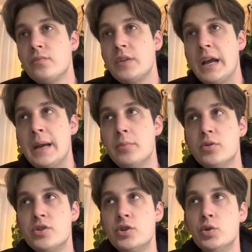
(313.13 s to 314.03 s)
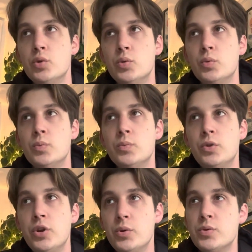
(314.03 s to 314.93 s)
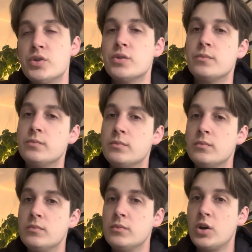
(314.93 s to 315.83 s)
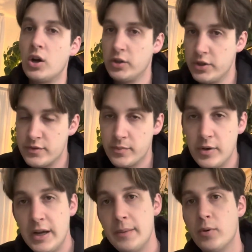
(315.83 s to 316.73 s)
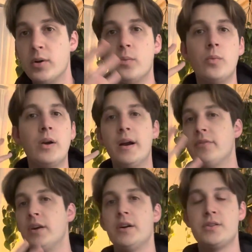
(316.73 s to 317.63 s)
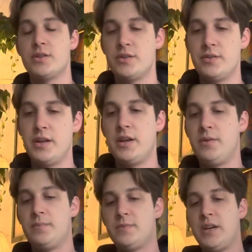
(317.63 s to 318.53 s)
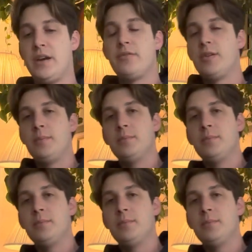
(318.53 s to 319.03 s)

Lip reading: able to use cartilage from rib or wherever else they take from.